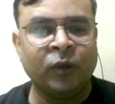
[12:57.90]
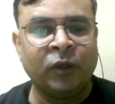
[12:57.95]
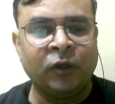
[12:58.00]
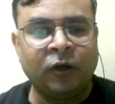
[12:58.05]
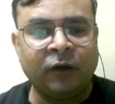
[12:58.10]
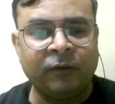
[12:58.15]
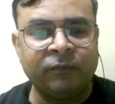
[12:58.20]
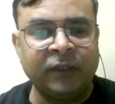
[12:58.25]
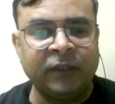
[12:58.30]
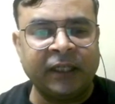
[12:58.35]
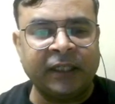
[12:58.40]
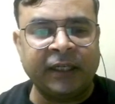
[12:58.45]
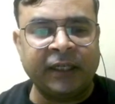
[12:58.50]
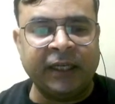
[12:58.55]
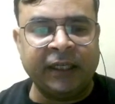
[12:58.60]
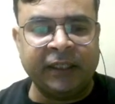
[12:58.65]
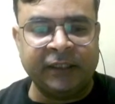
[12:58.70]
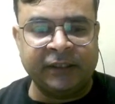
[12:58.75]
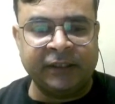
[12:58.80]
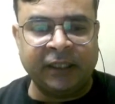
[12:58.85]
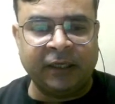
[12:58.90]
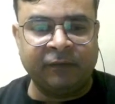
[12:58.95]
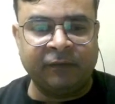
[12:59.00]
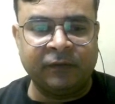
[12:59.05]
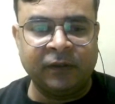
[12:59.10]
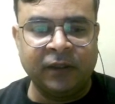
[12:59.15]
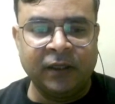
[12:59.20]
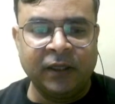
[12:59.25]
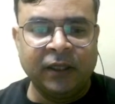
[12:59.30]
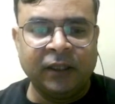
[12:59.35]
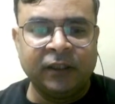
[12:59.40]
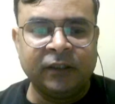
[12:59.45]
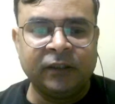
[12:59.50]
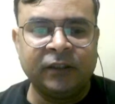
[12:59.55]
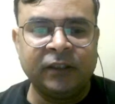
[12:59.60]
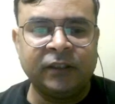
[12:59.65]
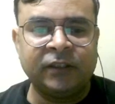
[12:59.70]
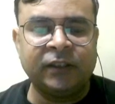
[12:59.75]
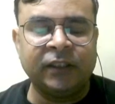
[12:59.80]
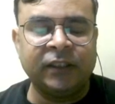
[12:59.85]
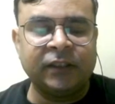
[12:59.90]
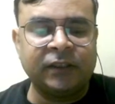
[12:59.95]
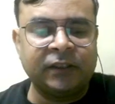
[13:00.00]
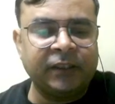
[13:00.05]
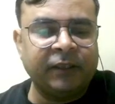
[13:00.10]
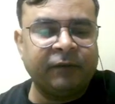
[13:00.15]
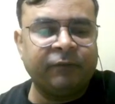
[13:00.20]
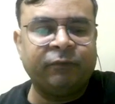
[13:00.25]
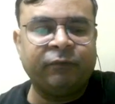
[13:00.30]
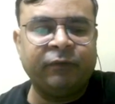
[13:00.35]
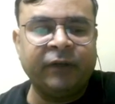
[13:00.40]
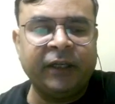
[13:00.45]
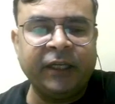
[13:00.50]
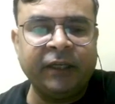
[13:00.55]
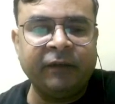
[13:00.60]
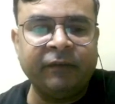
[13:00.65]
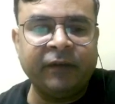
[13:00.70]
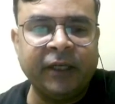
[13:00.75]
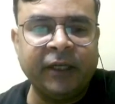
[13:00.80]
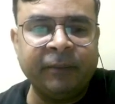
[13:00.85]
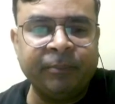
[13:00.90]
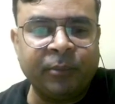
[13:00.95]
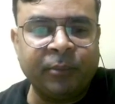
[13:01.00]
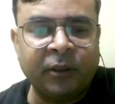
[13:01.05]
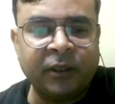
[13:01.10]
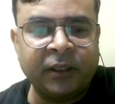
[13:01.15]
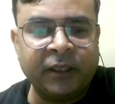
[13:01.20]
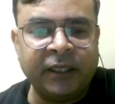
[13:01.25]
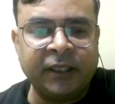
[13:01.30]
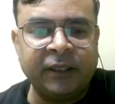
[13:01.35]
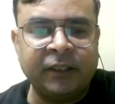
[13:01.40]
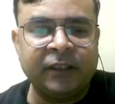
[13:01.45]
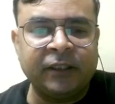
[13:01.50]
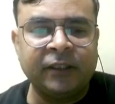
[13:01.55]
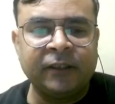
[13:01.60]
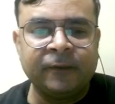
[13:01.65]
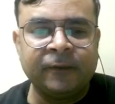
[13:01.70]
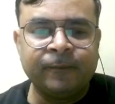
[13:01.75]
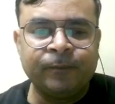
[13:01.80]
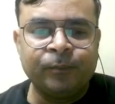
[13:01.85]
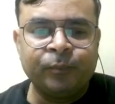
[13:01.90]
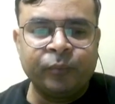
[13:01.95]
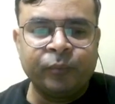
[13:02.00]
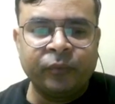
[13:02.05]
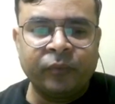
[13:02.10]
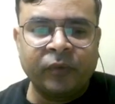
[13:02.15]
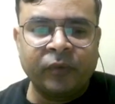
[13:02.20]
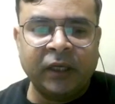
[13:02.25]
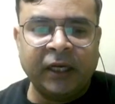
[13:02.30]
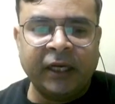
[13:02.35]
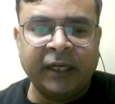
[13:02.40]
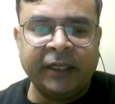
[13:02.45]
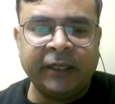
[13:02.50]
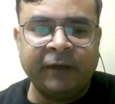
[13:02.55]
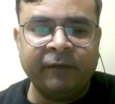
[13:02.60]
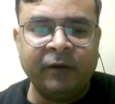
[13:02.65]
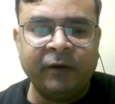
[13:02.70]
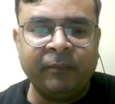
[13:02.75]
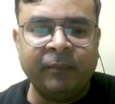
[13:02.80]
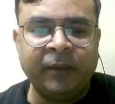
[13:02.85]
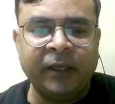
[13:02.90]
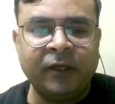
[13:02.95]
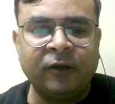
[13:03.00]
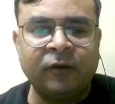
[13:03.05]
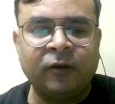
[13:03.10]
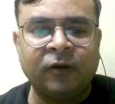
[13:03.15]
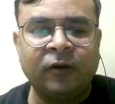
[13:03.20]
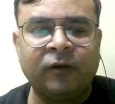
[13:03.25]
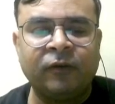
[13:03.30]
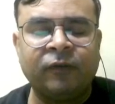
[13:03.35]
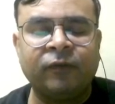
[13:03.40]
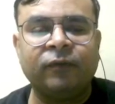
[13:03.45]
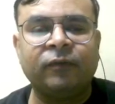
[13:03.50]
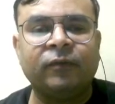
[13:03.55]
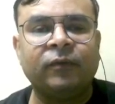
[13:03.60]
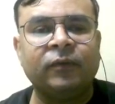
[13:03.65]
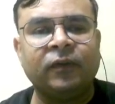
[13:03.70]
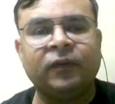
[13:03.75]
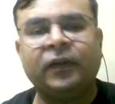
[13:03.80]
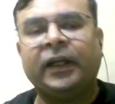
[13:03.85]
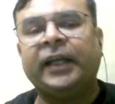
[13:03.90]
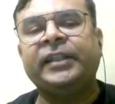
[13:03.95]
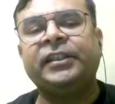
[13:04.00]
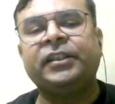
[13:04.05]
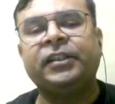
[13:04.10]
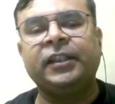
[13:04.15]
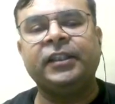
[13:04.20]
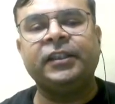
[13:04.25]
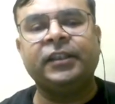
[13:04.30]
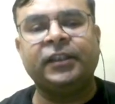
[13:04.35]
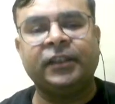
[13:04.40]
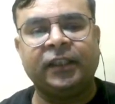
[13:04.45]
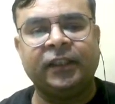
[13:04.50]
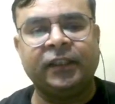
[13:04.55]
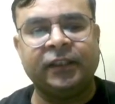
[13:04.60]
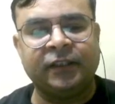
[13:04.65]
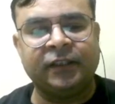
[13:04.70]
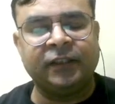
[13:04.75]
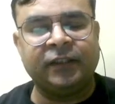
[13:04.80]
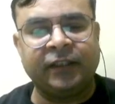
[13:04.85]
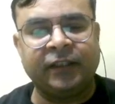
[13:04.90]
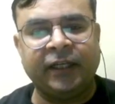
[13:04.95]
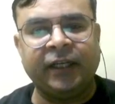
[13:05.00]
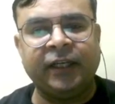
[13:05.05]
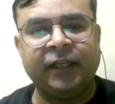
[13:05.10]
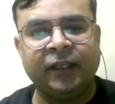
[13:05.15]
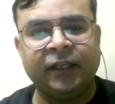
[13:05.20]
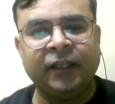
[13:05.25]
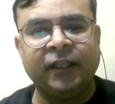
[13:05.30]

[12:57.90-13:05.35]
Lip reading: Of the crankshaft. This is the very important development of IC engine. Is it right?